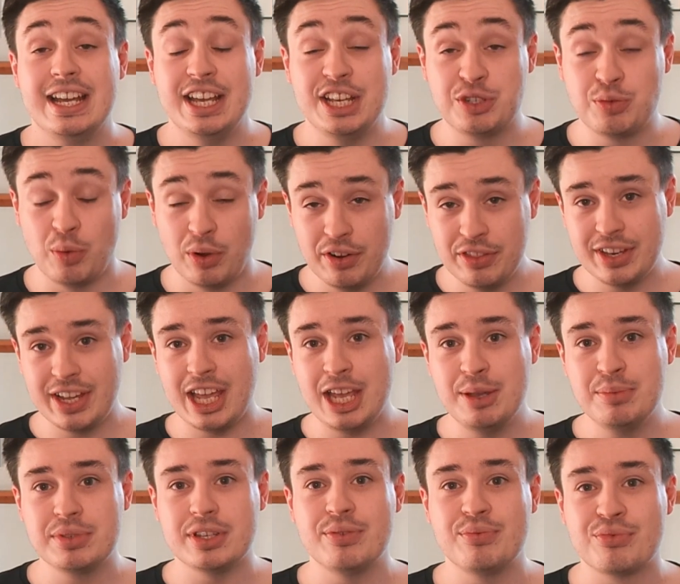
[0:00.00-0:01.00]
is one of the
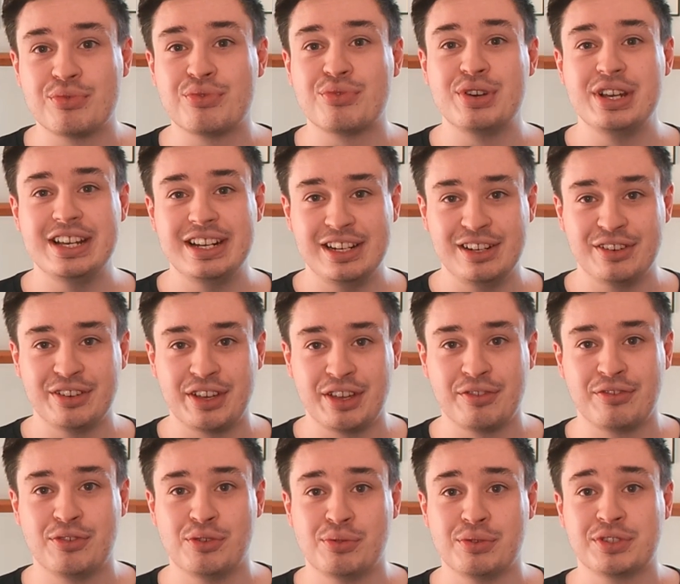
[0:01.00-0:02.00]
games I'm really looking
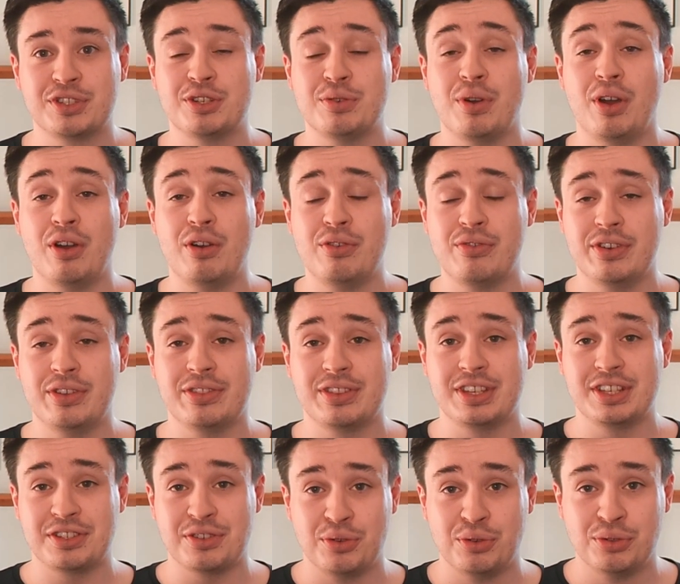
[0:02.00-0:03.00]
forward to over
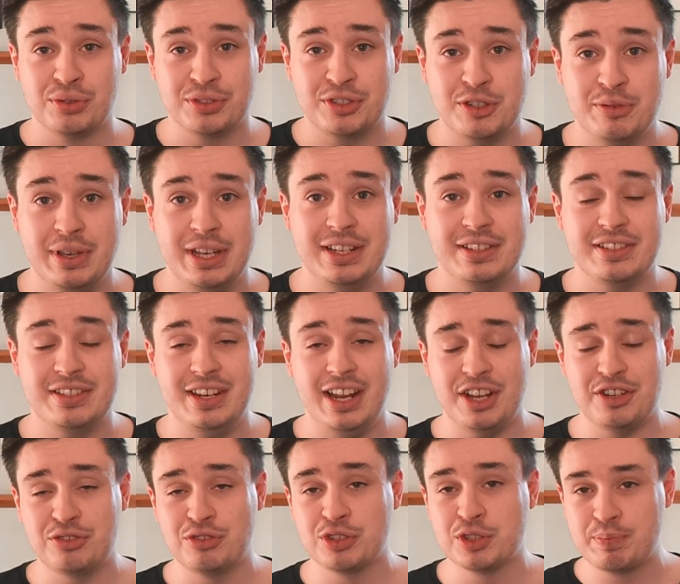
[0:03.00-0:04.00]
this Autumn
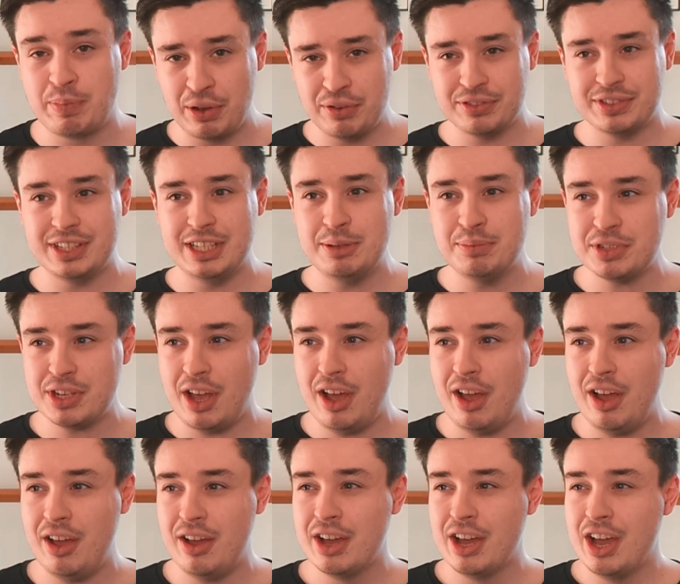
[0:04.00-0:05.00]
Internationals. Both teams
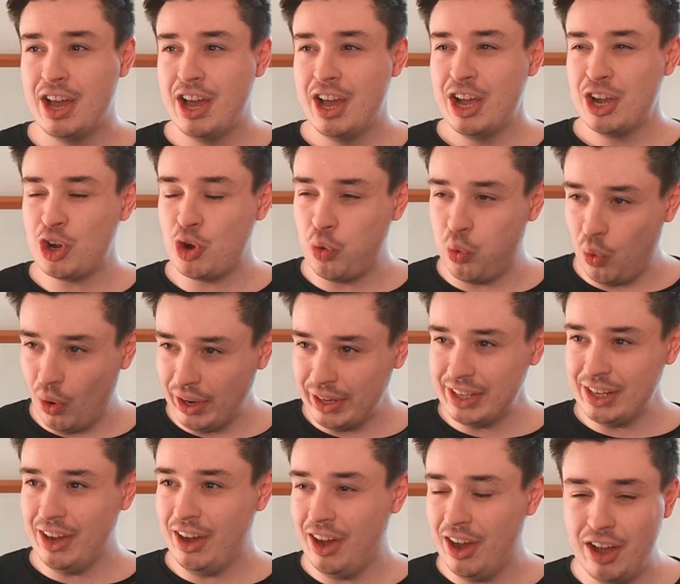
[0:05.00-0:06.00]
are
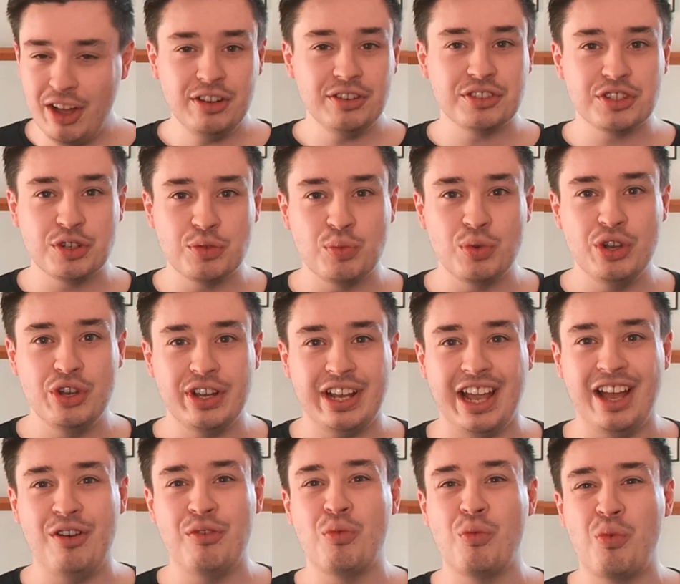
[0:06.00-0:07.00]
quite hard to work
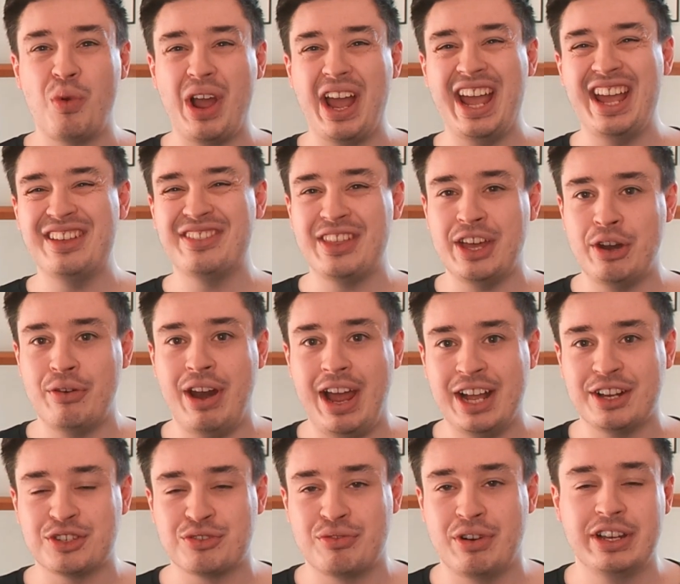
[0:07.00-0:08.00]
out where they're
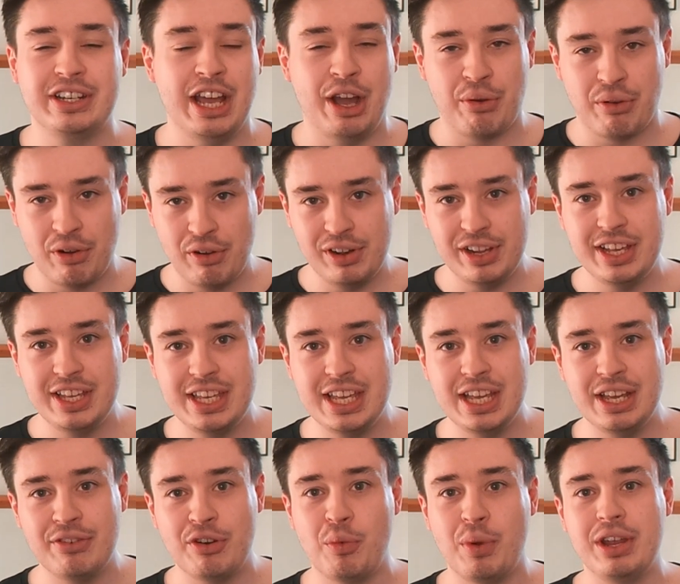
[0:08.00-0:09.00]
at right now. We're only a
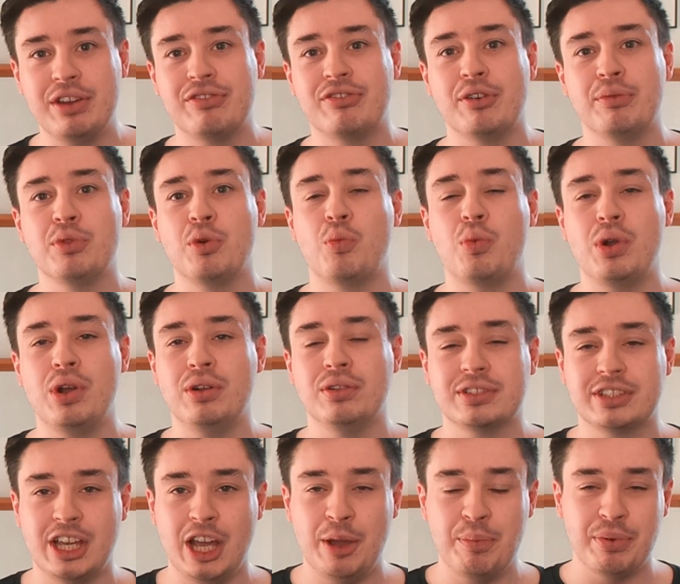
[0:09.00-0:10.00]
year away from the
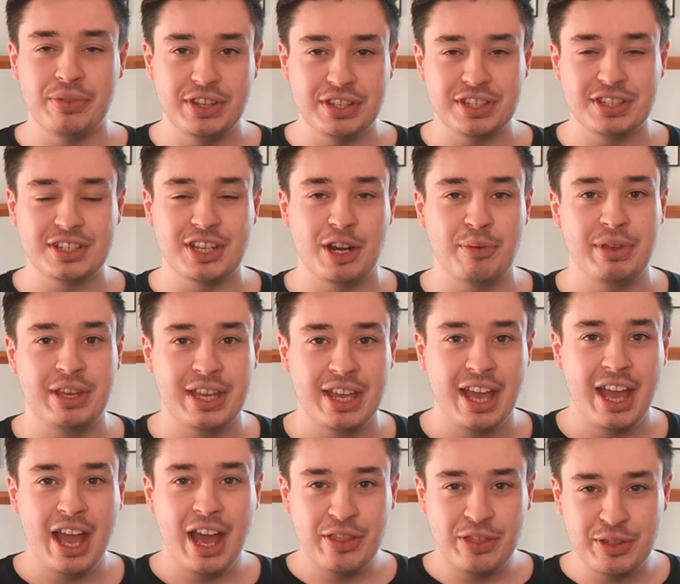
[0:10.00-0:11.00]
World Cup, and this is going to be
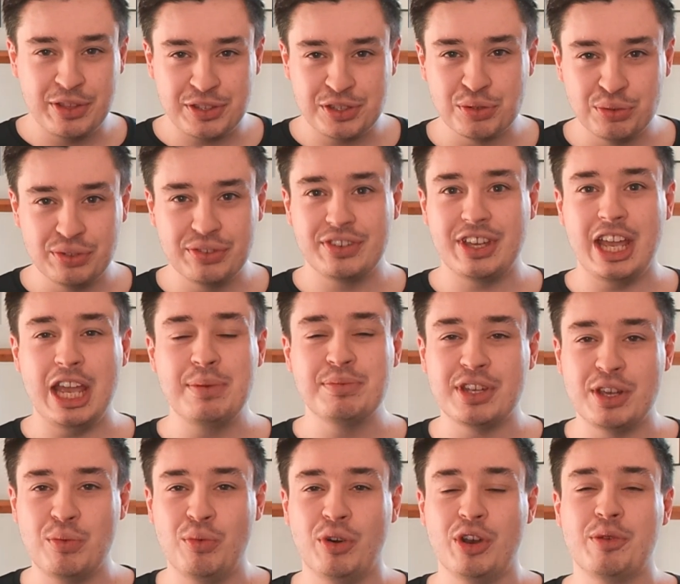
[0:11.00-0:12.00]
the sort of games
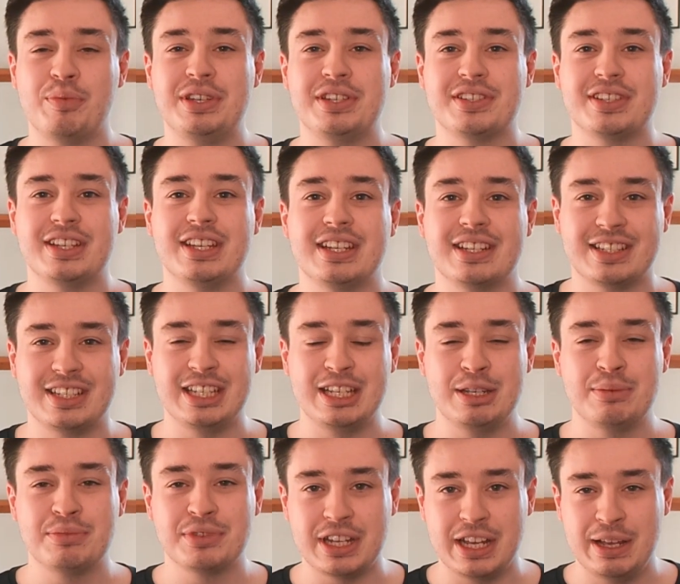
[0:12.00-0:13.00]
I want to be seeing
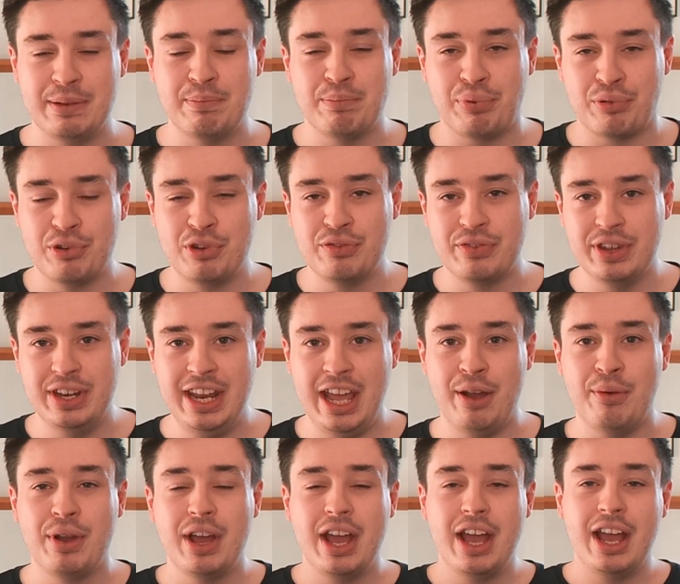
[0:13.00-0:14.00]
teams improving. Now,